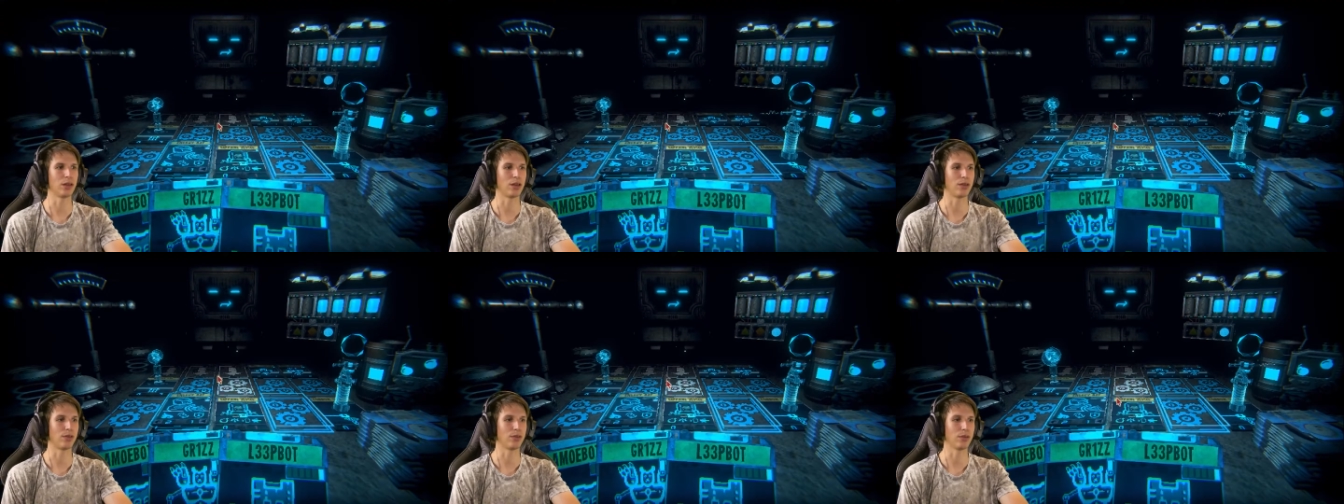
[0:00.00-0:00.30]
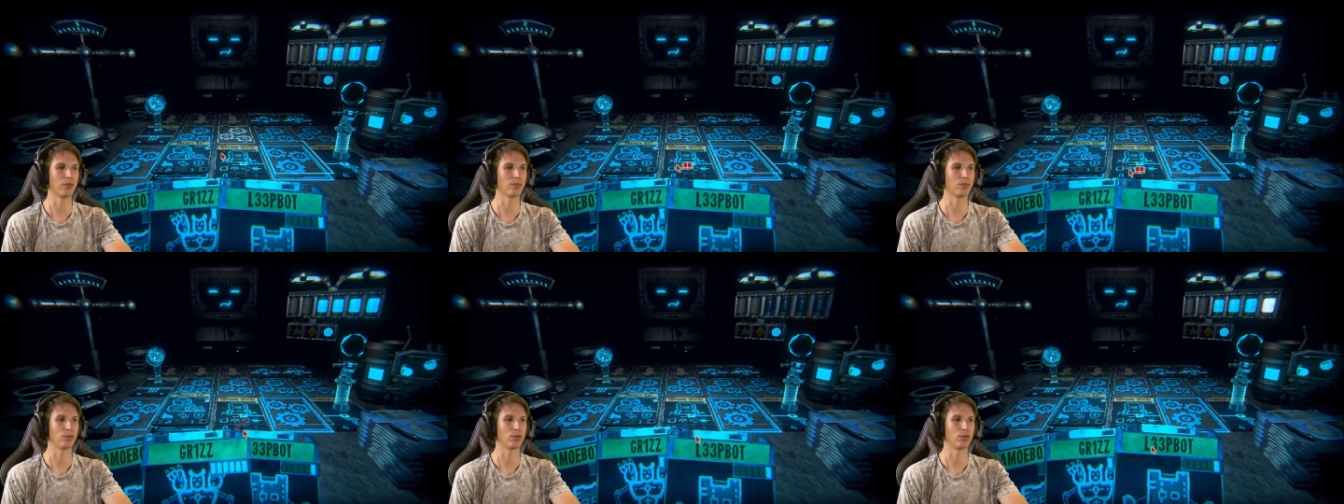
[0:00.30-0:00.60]
I
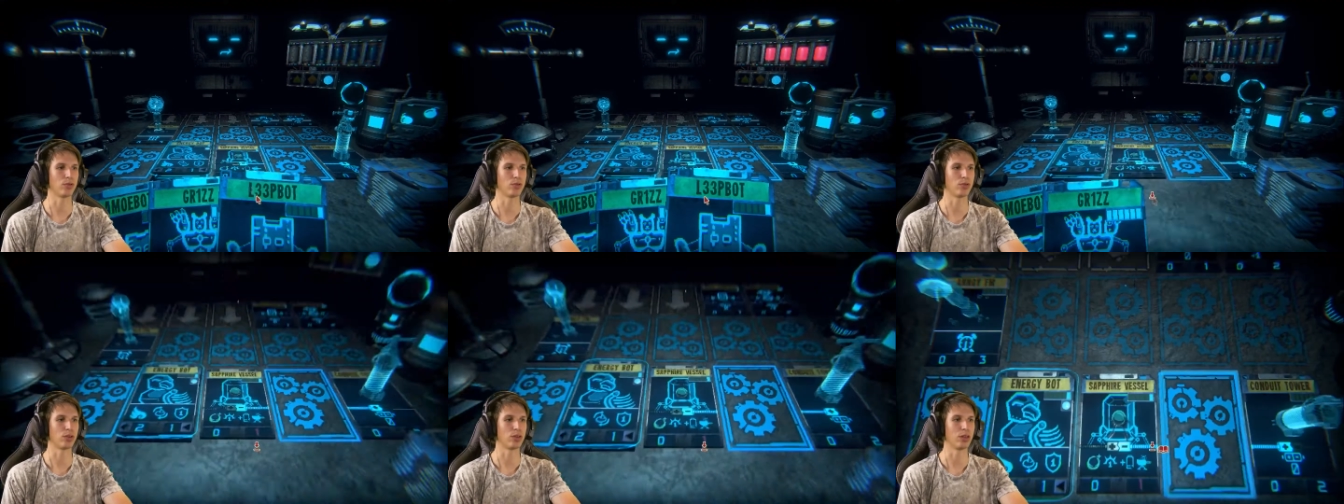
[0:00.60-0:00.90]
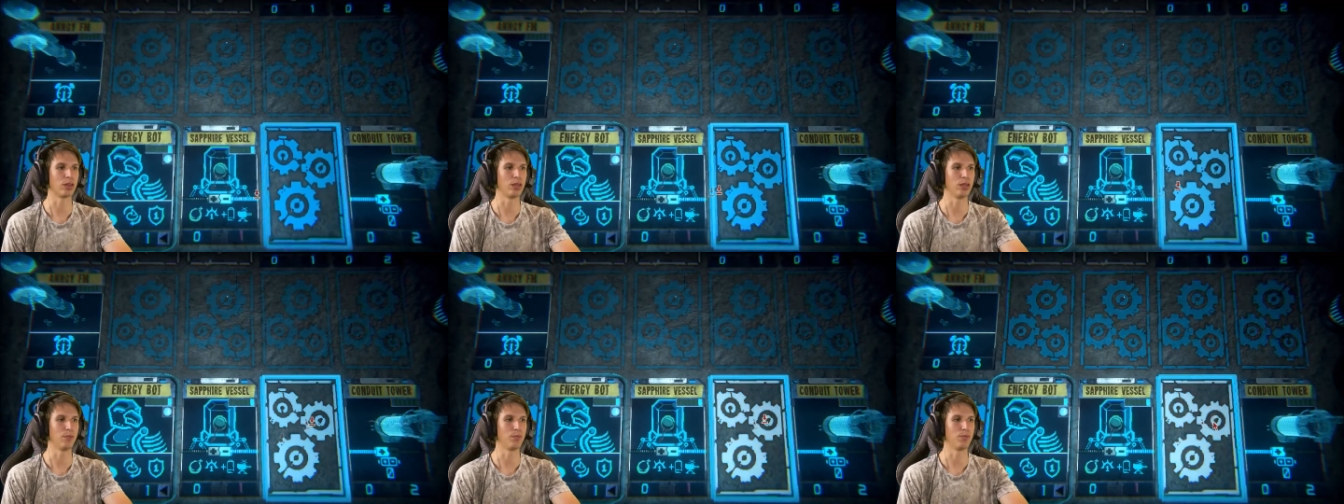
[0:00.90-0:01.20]
think, more
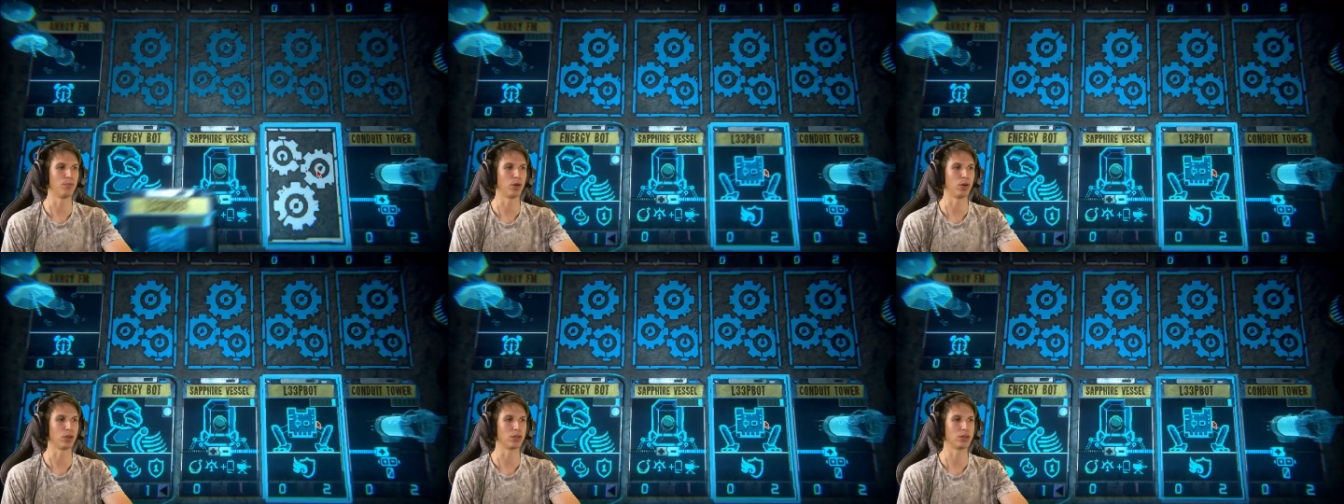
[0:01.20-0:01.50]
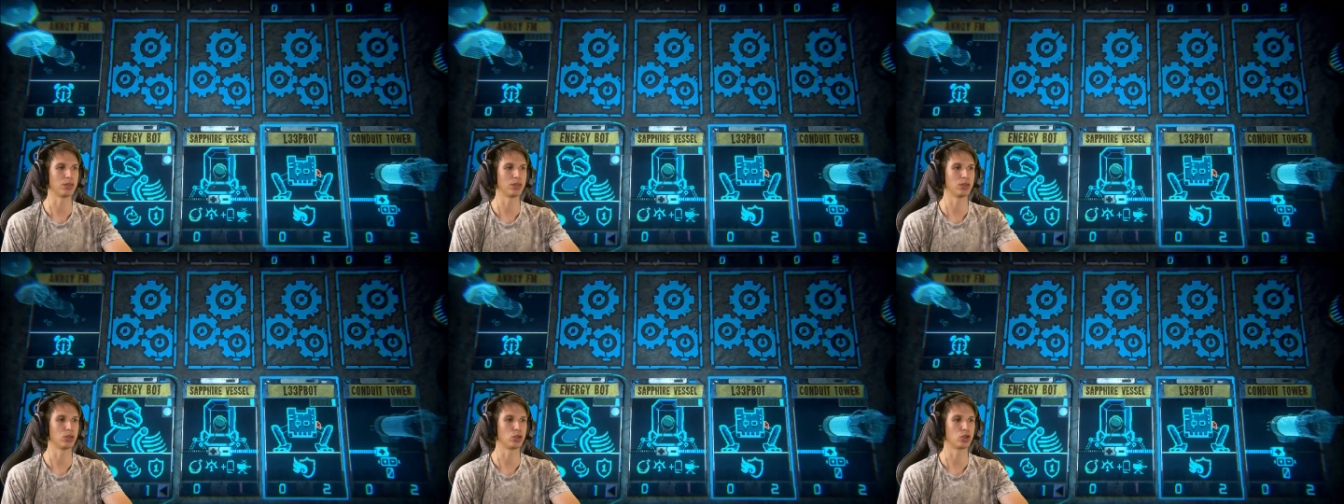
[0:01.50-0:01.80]
leap
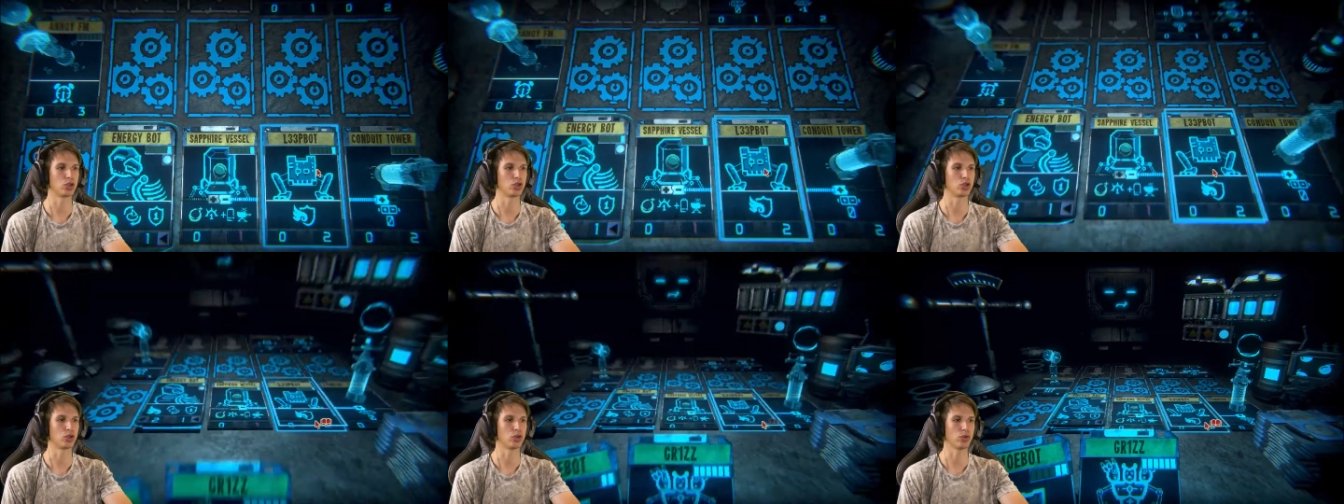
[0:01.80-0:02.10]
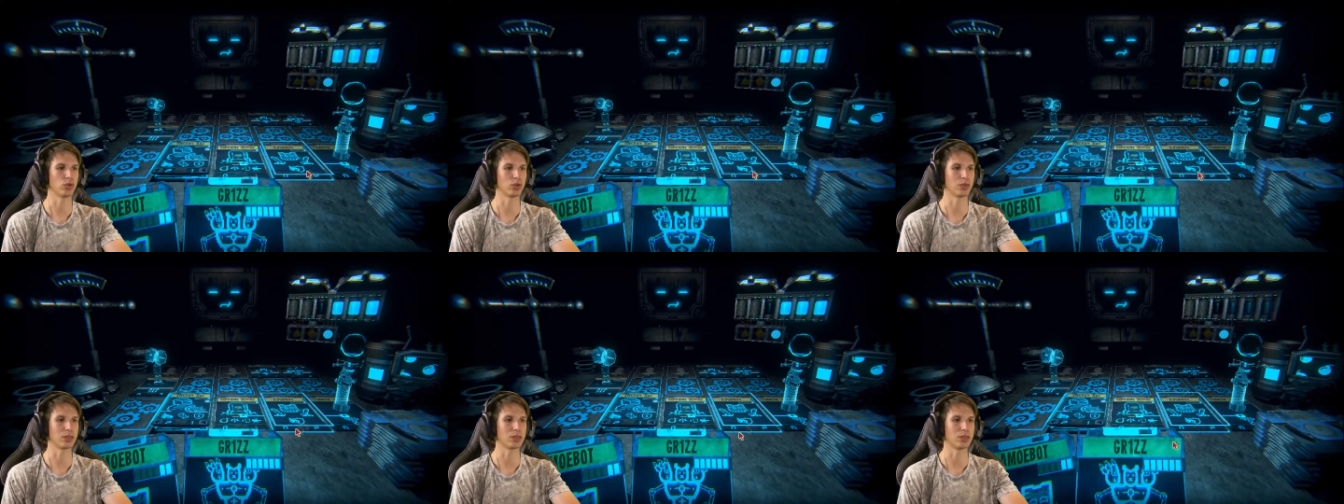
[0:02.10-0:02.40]
bot.
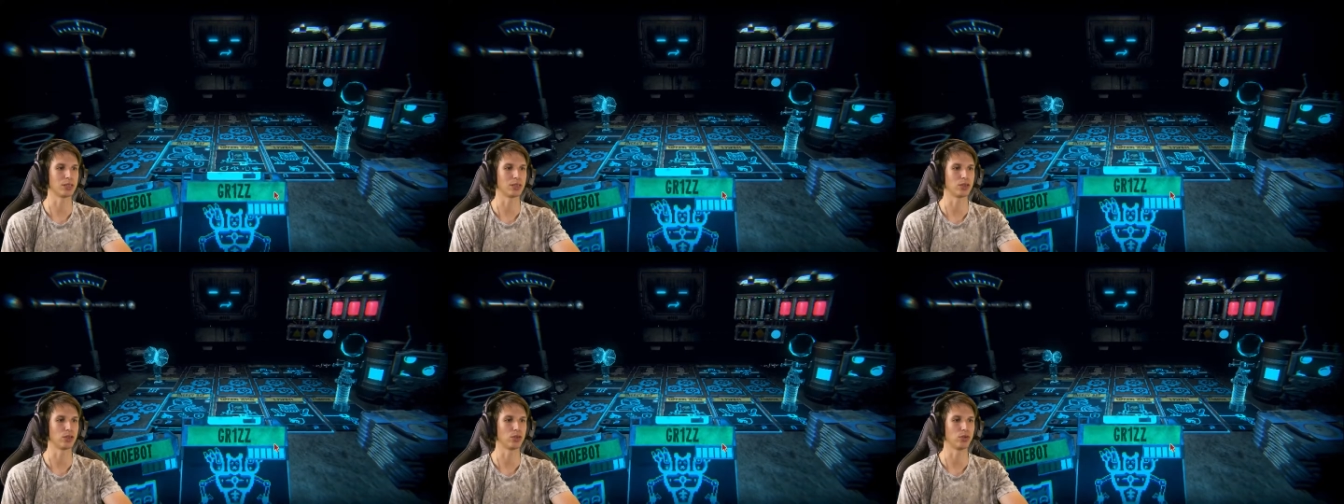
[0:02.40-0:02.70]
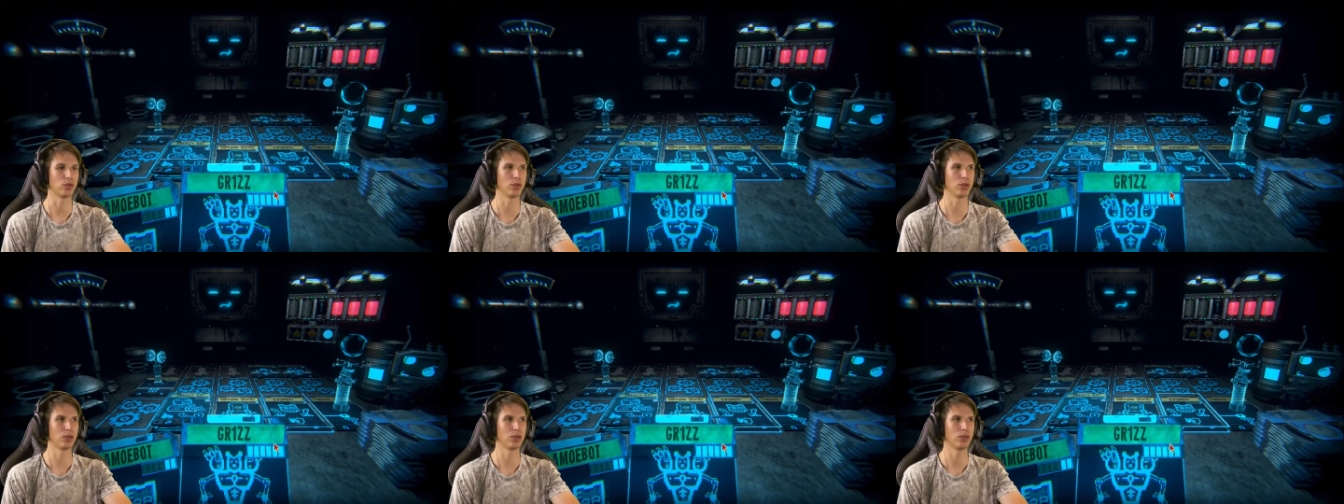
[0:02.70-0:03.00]
Sure, gonna send you
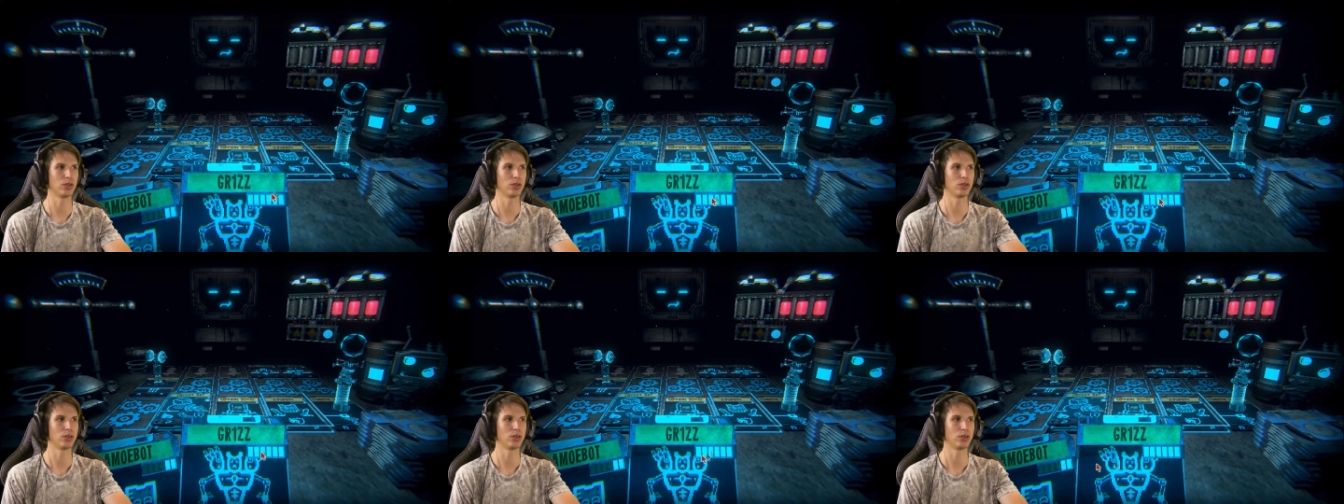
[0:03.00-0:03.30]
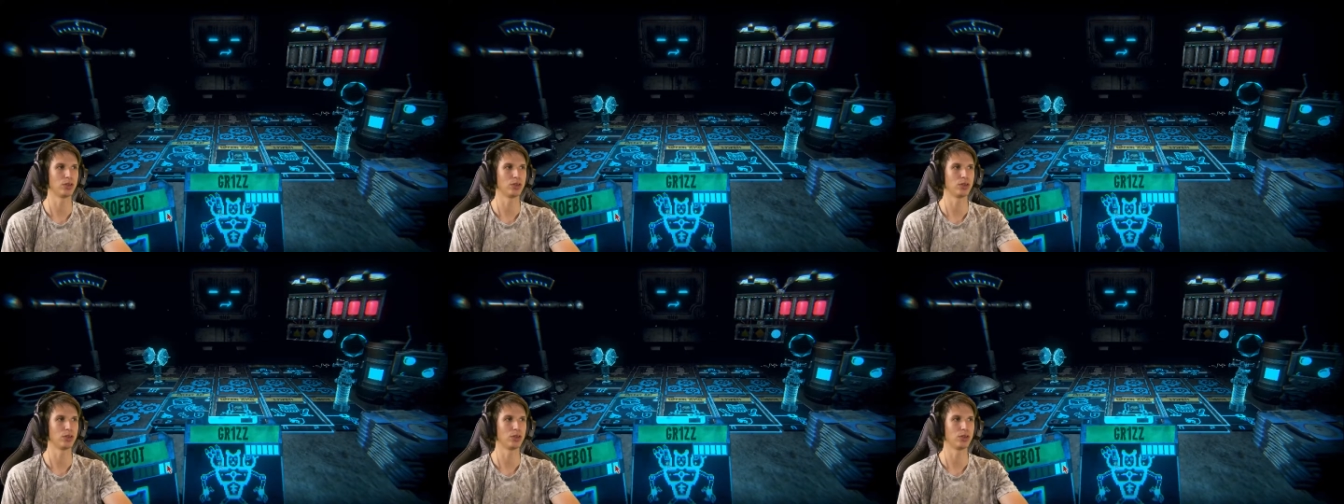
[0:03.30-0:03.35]
here.